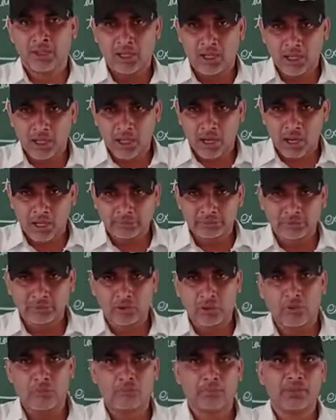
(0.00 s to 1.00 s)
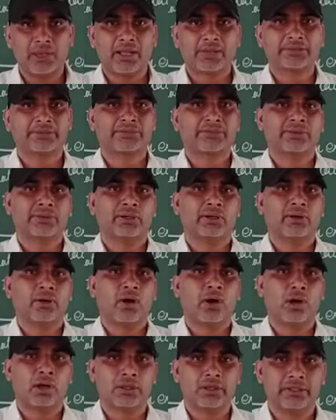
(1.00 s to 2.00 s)
or the complex
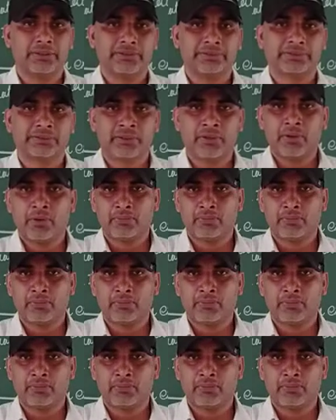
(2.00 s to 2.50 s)
organs